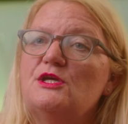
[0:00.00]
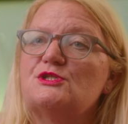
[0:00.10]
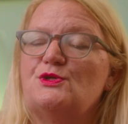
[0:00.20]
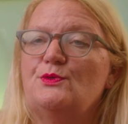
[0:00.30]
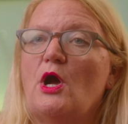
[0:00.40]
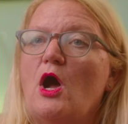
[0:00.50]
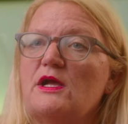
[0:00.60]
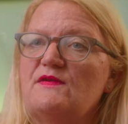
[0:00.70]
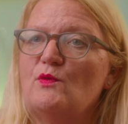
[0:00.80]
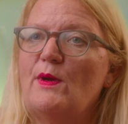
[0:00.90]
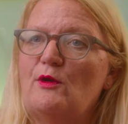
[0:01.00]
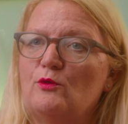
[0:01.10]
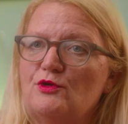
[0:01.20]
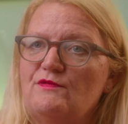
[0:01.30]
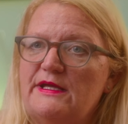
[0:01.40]
so you can't give away
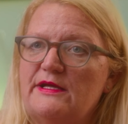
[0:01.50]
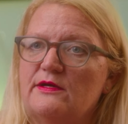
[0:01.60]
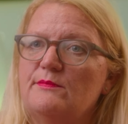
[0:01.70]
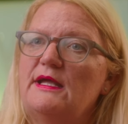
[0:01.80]
all your income